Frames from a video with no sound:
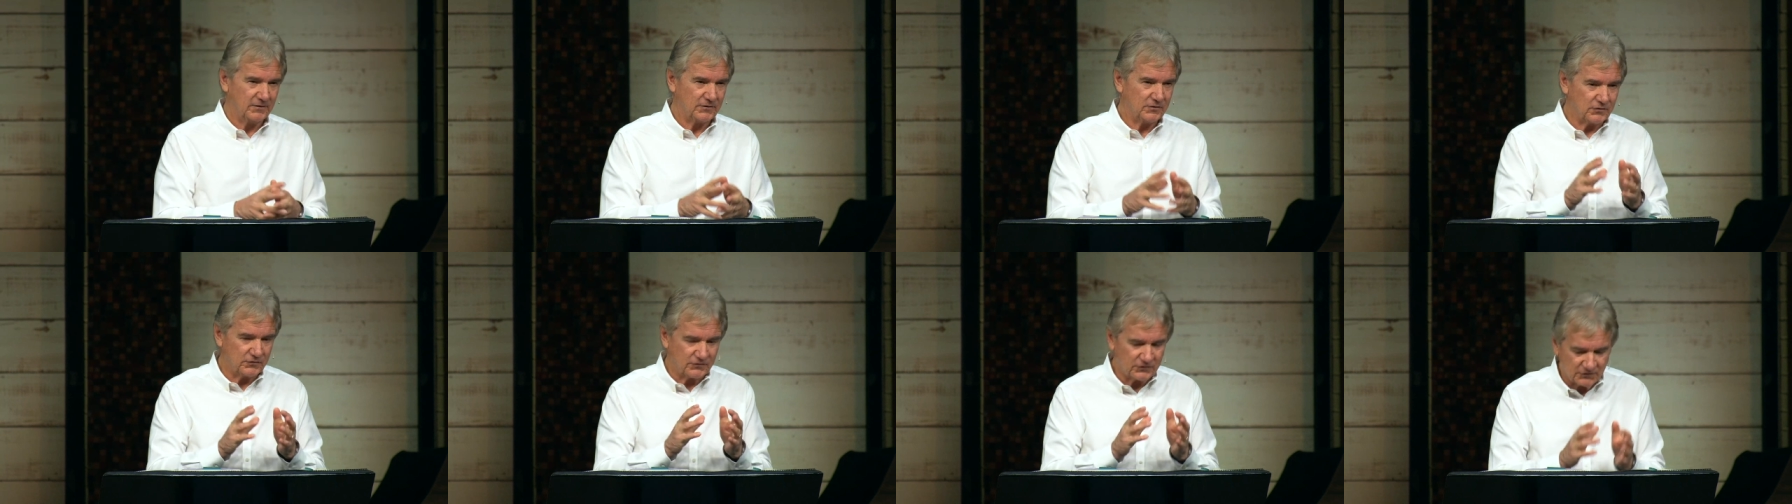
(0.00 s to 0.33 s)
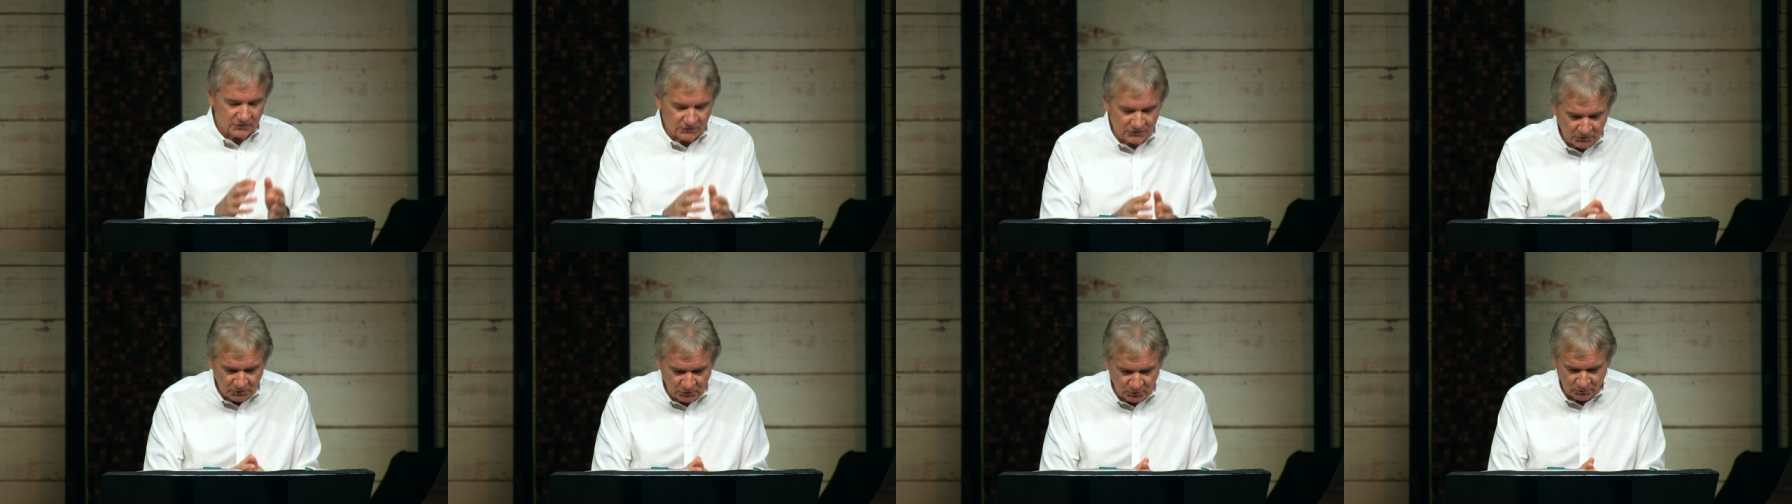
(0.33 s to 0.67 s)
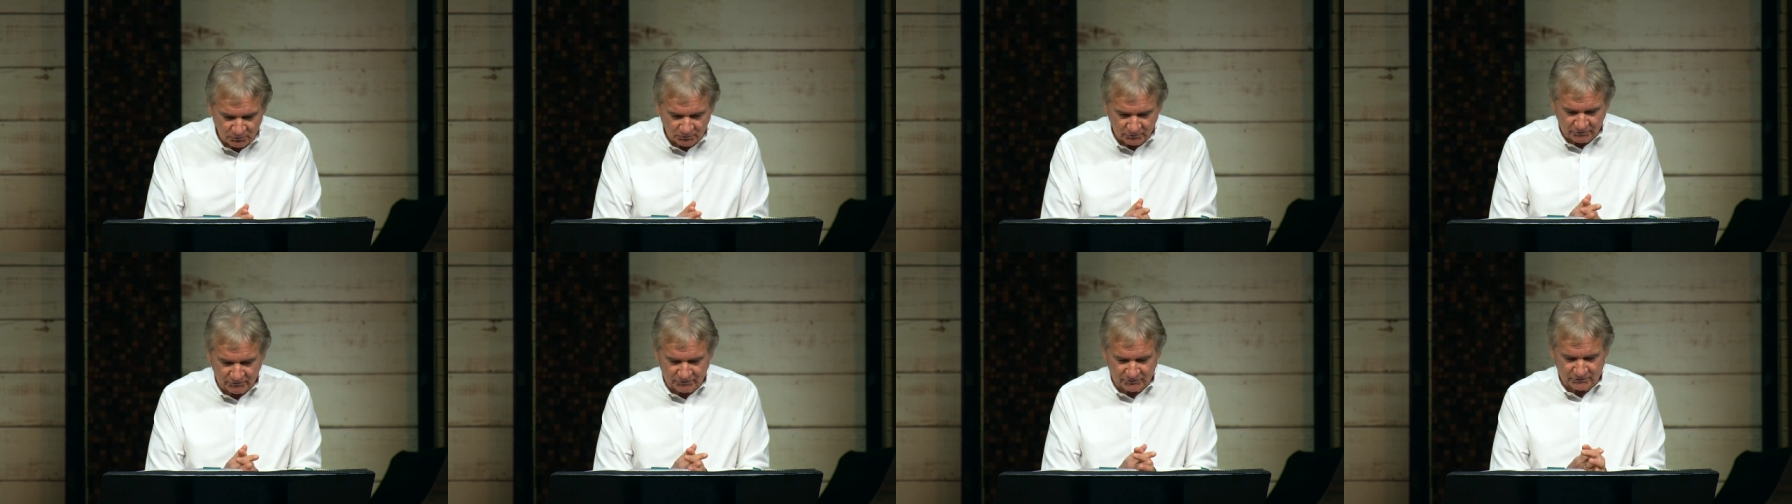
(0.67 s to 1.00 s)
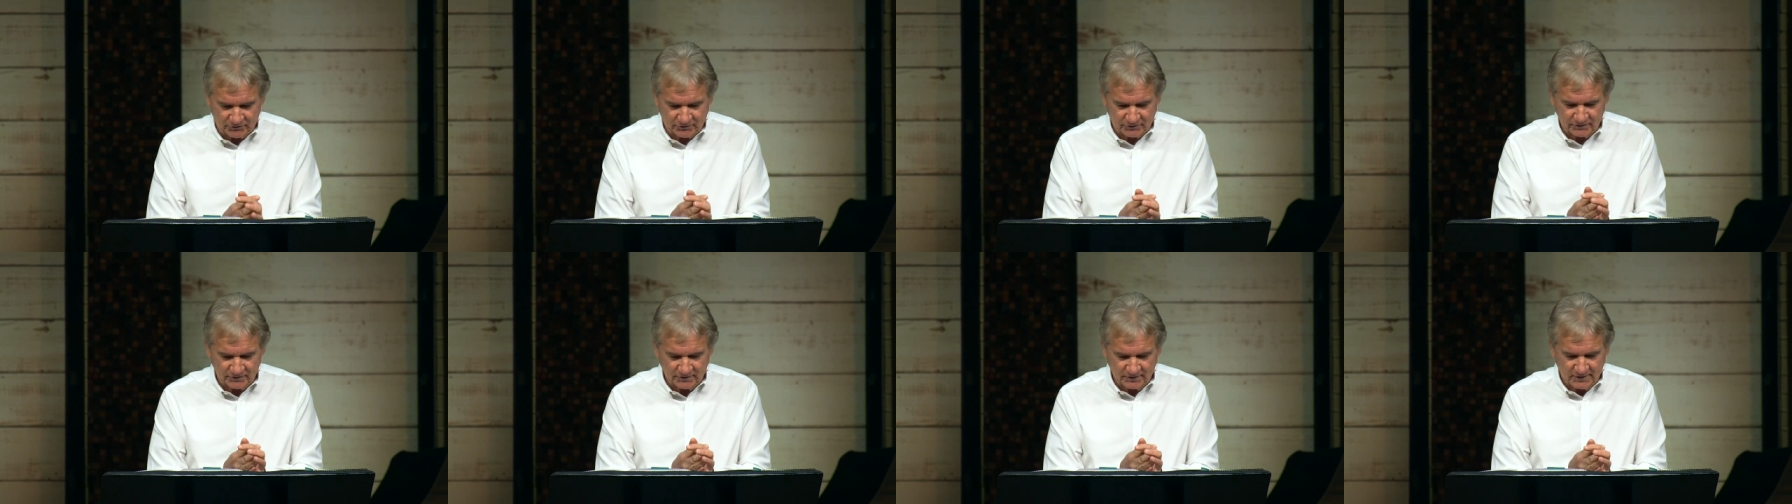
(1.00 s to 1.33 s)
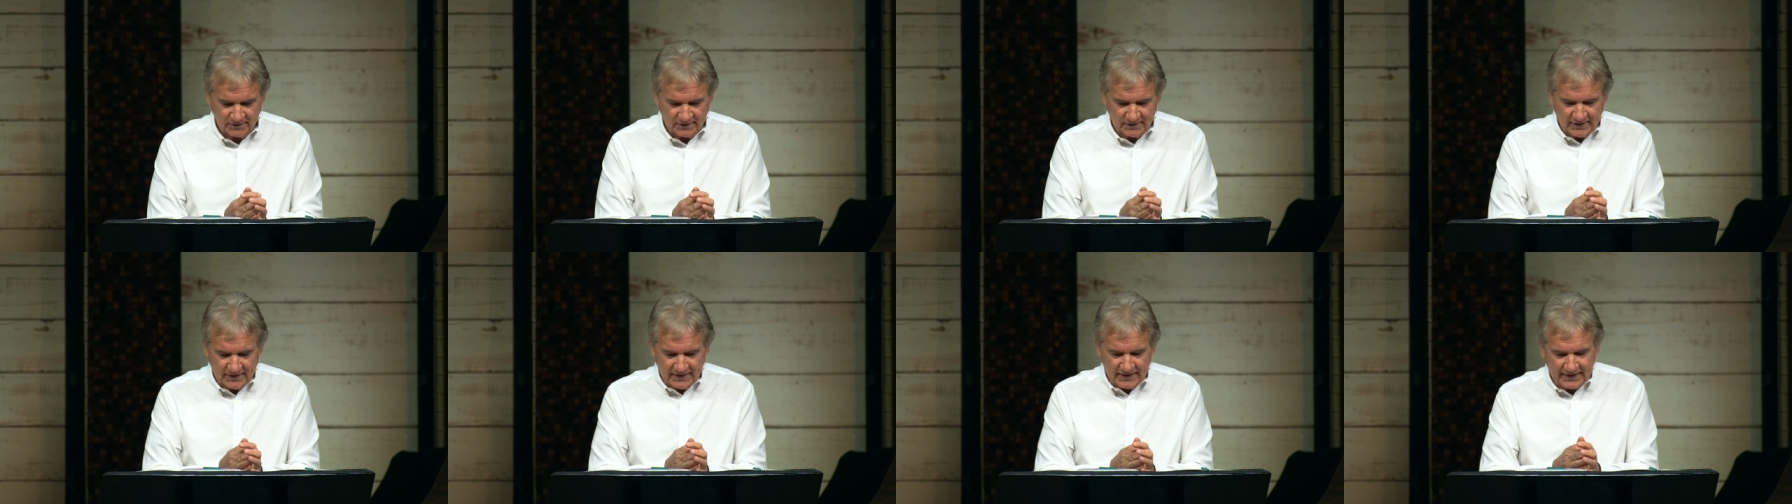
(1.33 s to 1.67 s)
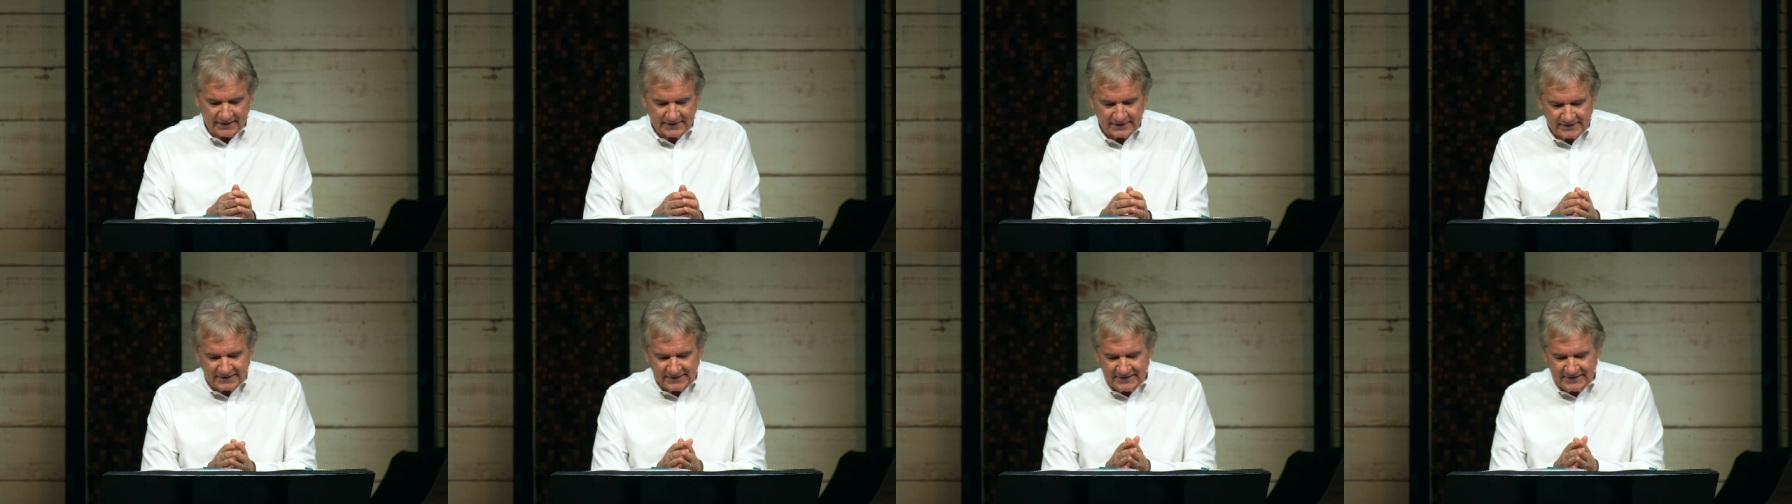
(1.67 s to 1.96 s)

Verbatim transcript: to seduce, and